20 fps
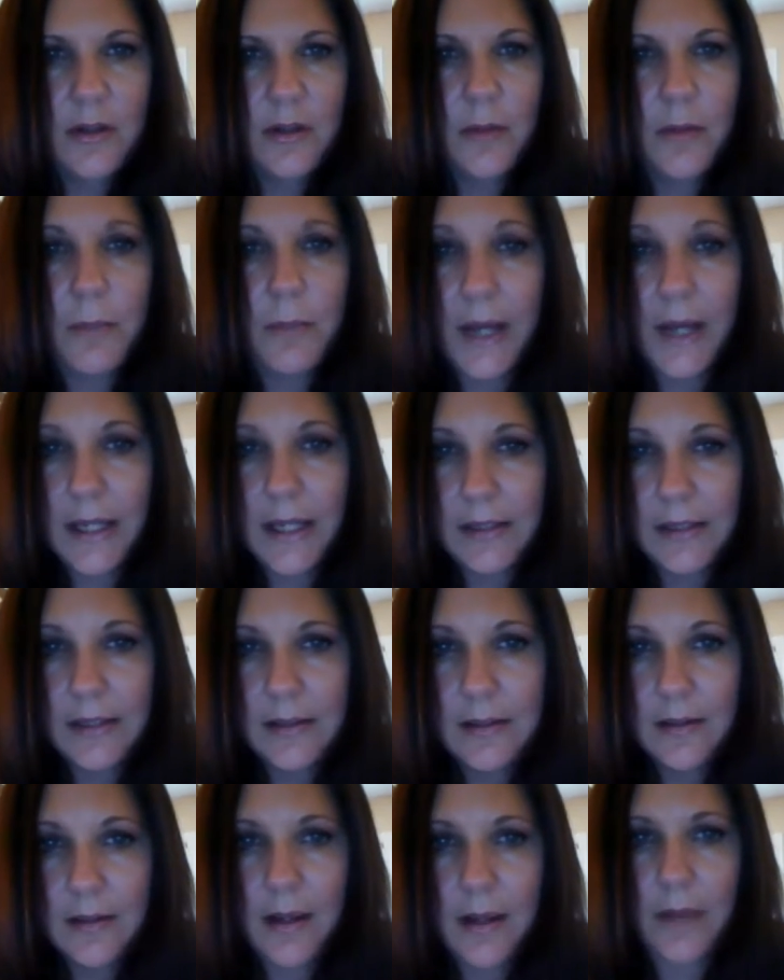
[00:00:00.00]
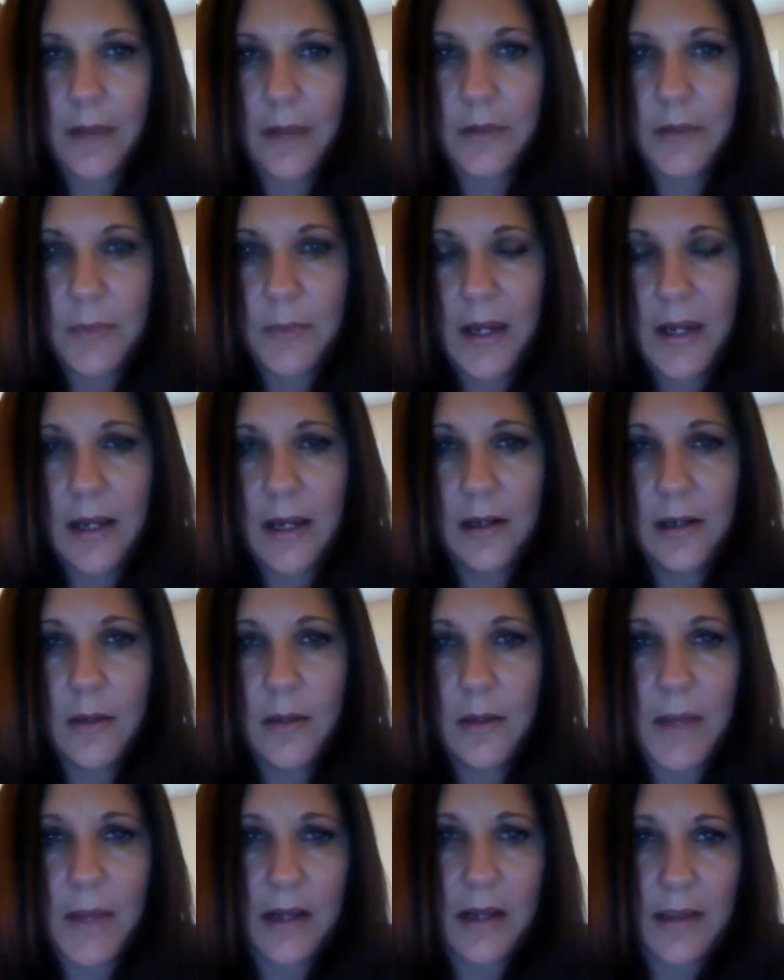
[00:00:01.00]
but I was paying
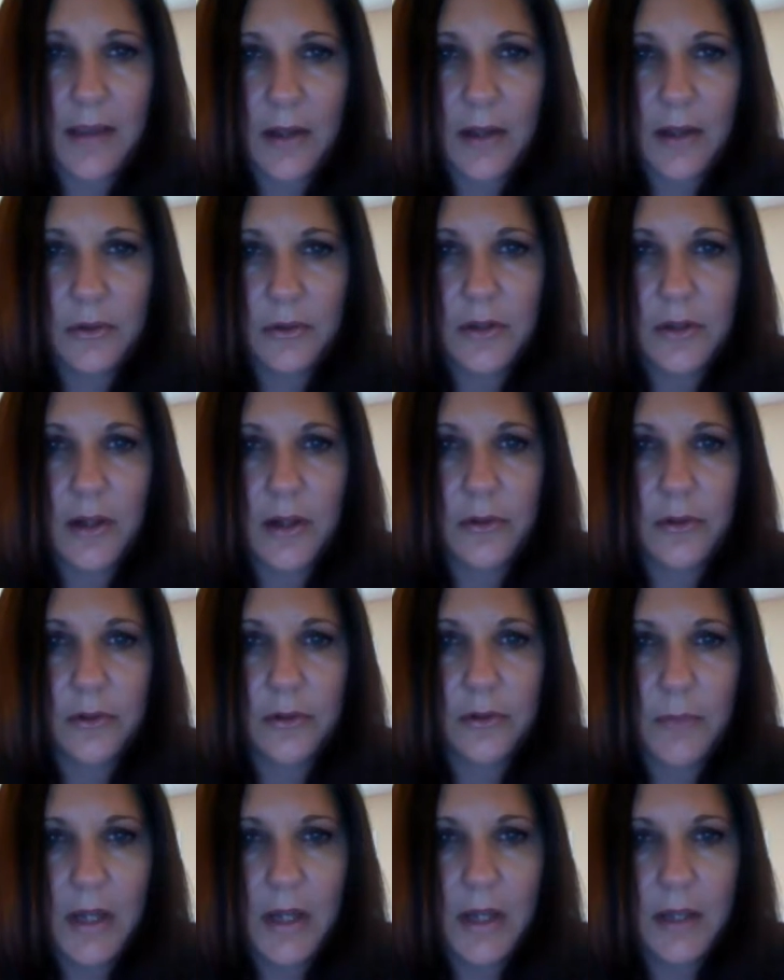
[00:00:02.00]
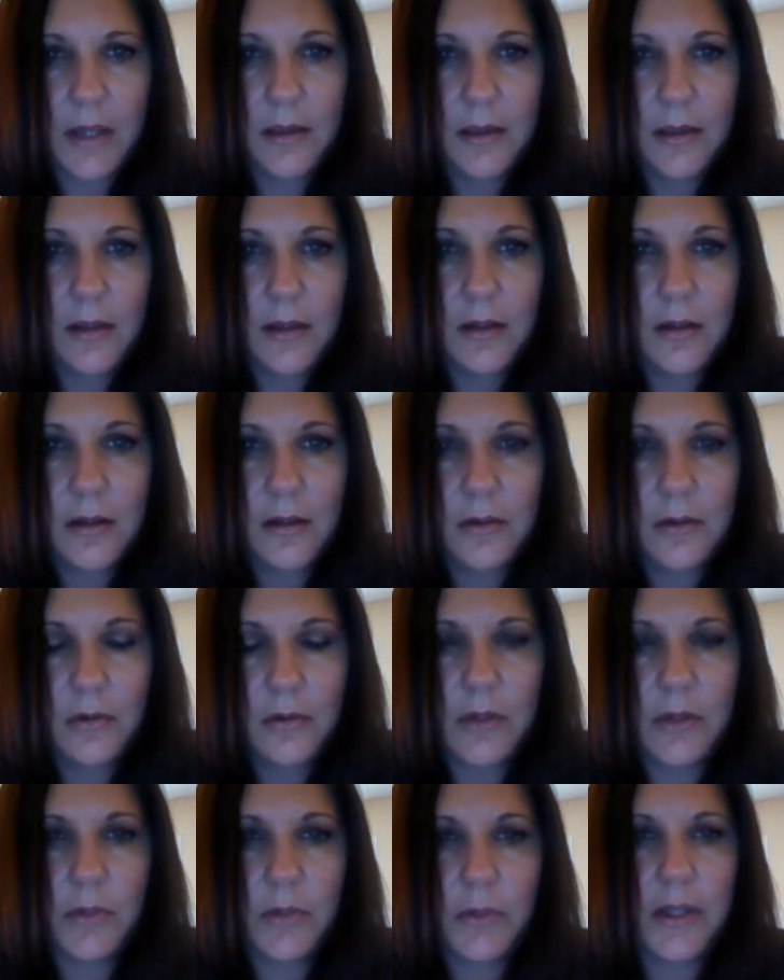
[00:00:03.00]
about $1,000 a month
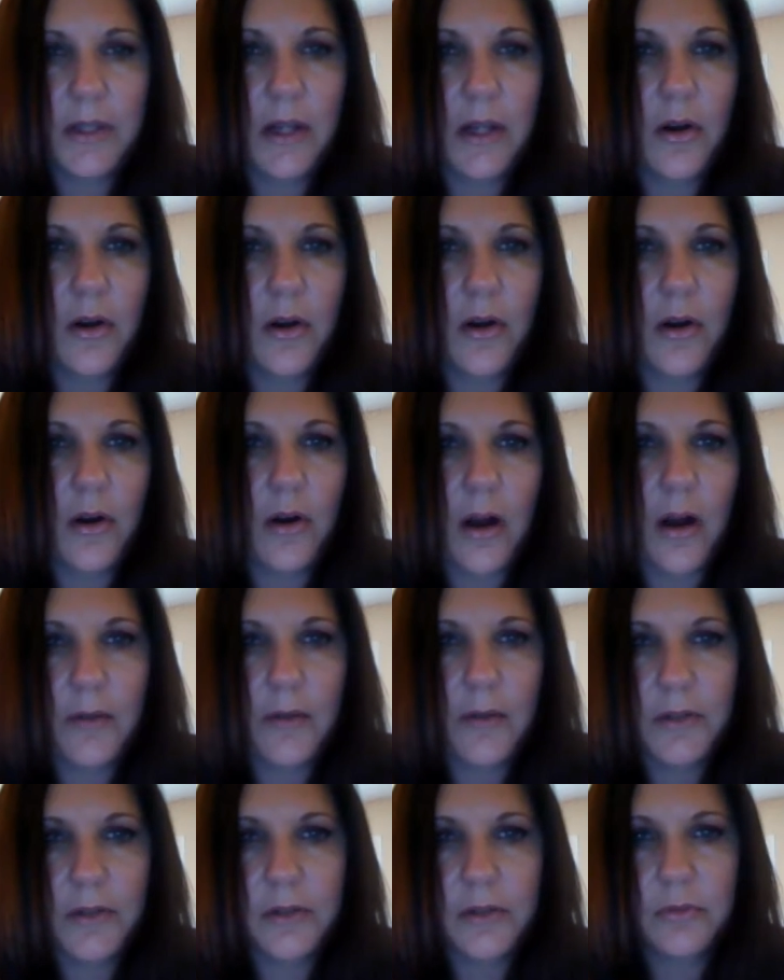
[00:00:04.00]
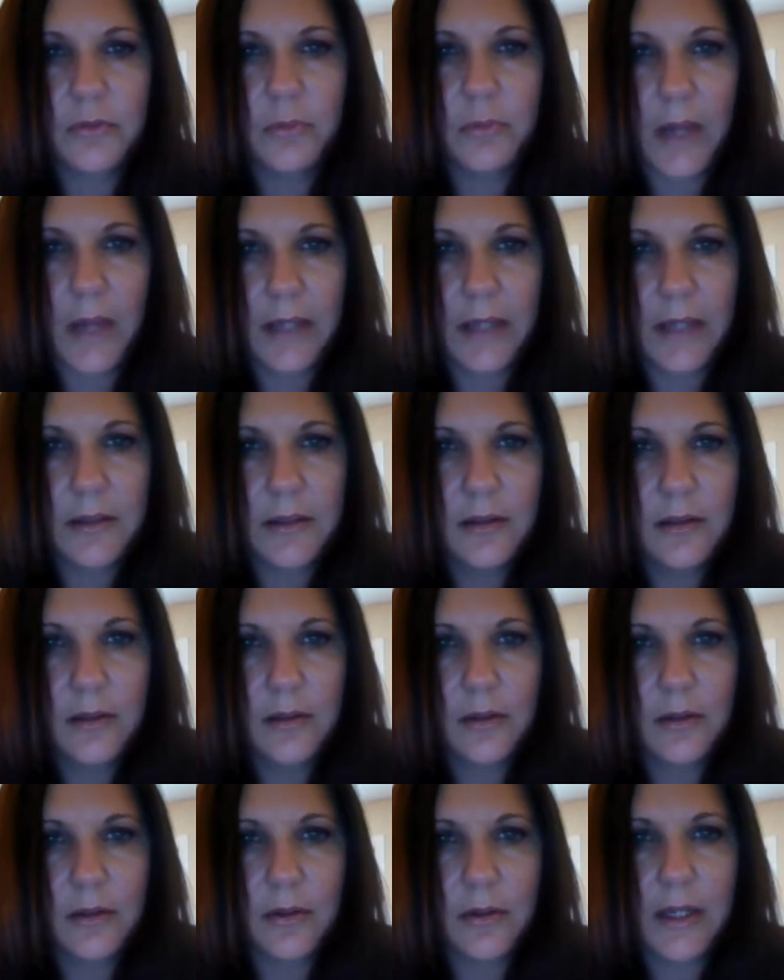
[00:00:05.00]
in what they call office rent.
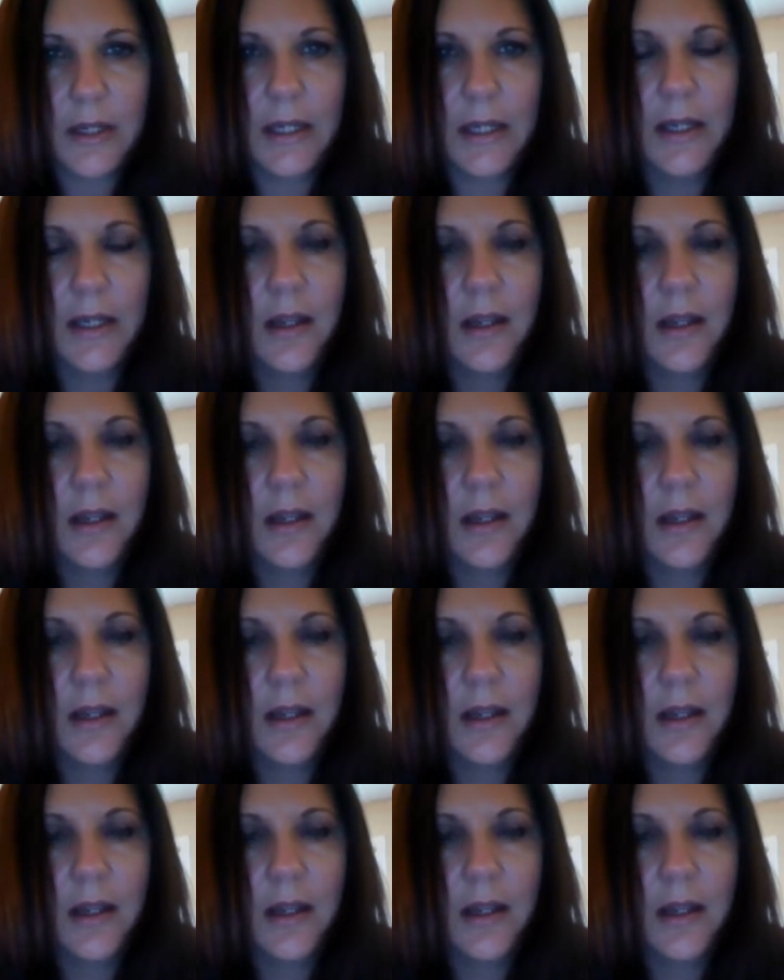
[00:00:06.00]
Okay,